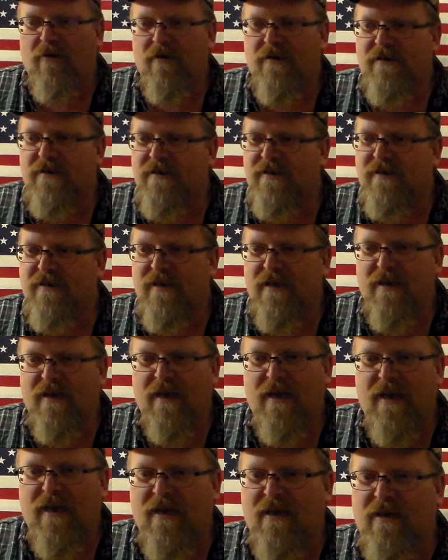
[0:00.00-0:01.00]
where is this thing
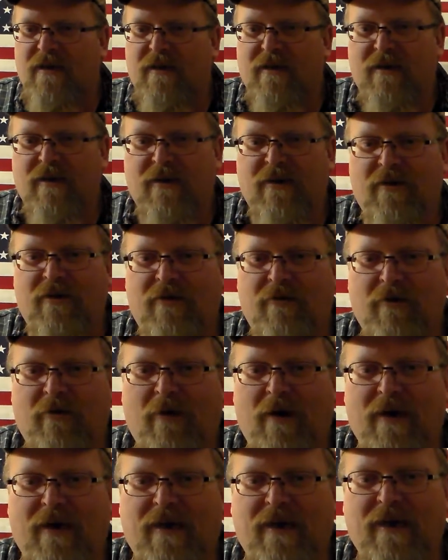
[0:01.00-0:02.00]
at? You know, we
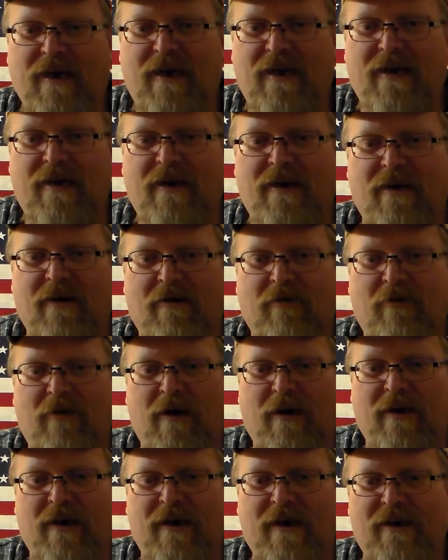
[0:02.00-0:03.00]
wanted to get it here. We
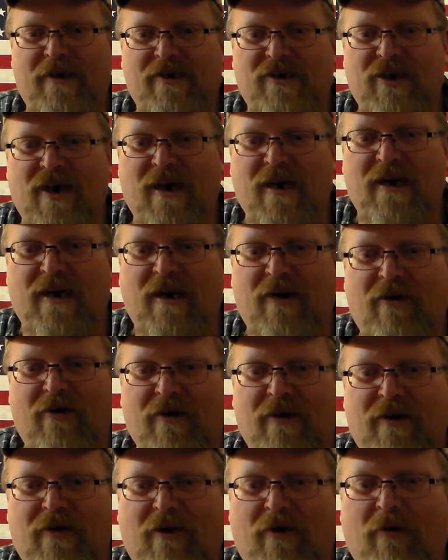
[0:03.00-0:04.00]
wanted Lee to check it
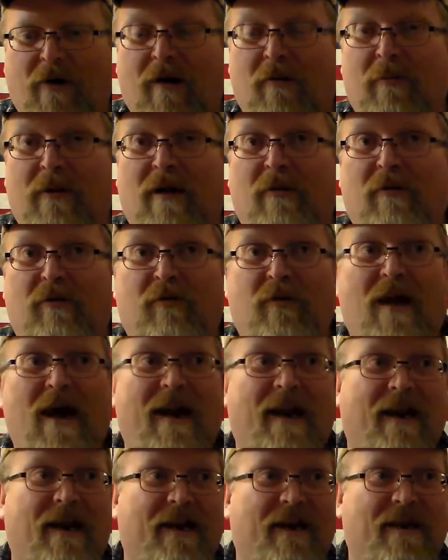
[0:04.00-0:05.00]
out. You know, want to be able to
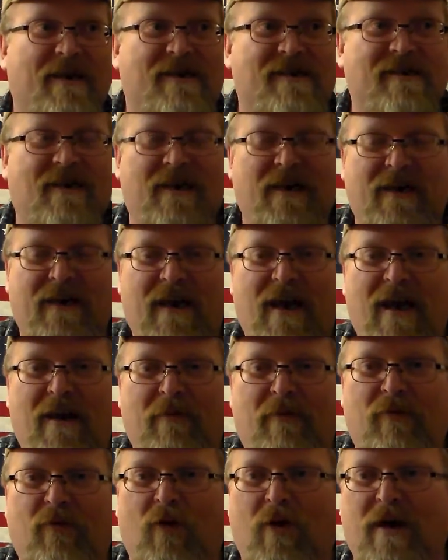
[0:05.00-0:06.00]
fly it on a nice sunny day
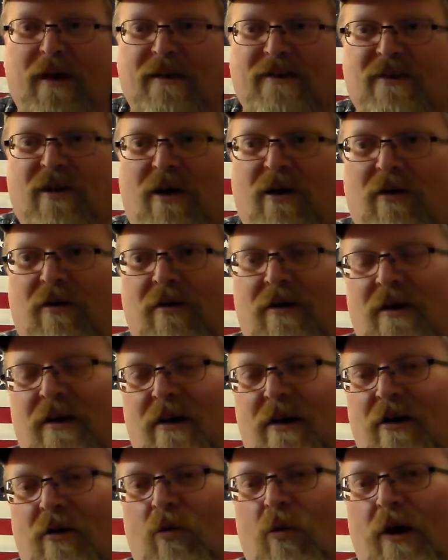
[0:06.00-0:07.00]
before it gets all
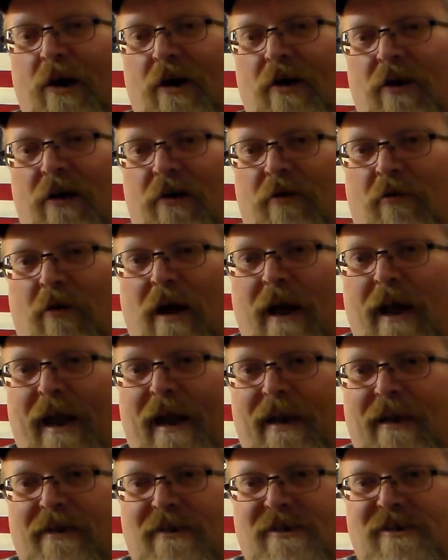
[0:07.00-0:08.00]
winter and
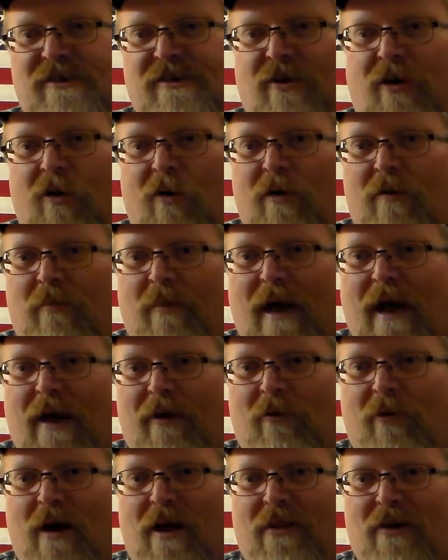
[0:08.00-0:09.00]
rain and snow and
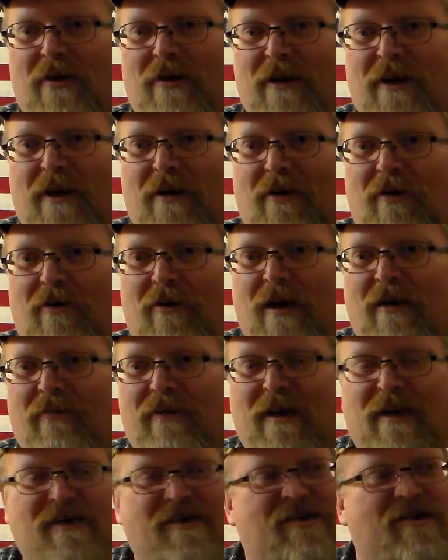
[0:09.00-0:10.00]
bad weather. You know, have
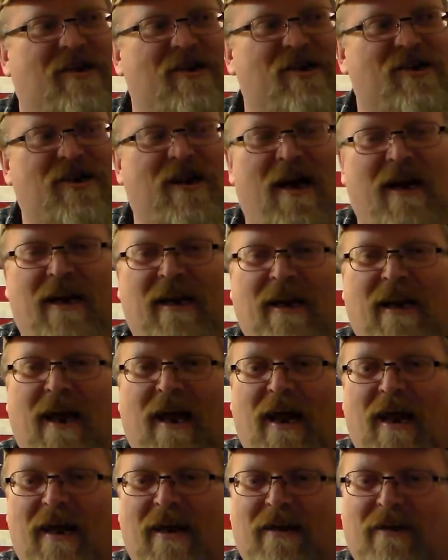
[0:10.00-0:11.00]
a nice sunshiny
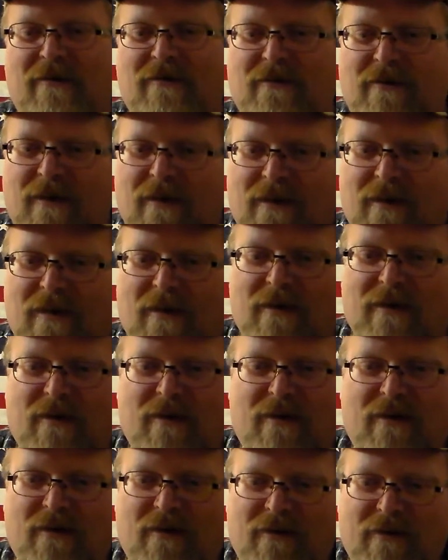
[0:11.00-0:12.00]
day, and
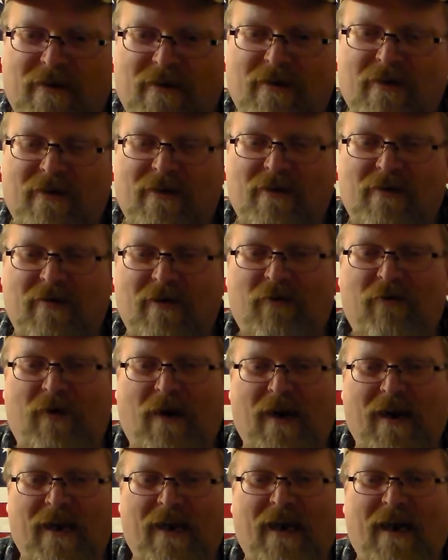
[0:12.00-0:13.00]
we
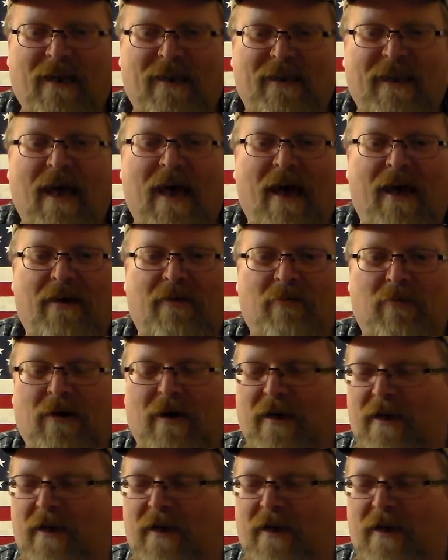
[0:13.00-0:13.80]
finally got that.